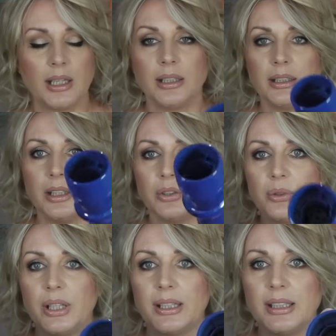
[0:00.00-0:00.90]
then you
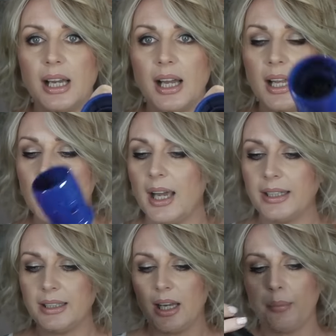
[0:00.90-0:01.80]
can
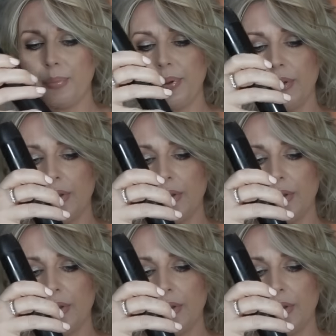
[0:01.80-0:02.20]
line up